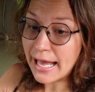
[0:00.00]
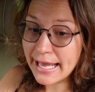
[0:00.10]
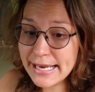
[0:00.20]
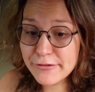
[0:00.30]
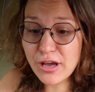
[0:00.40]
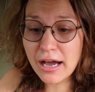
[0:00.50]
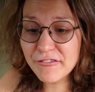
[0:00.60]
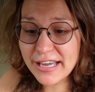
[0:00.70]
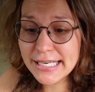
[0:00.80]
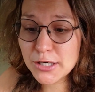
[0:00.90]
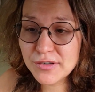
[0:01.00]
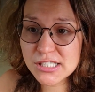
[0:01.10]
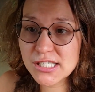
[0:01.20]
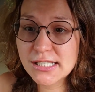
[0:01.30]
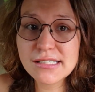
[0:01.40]
And if you have any
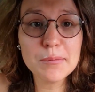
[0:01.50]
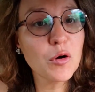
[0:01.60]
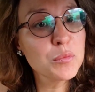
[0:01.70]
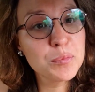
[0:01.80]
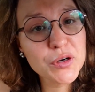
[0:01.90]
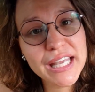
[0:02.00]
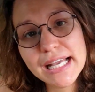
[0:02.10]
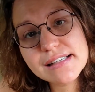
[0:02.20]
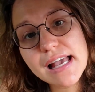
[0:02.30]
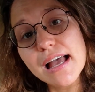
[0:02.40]
questions about bookings,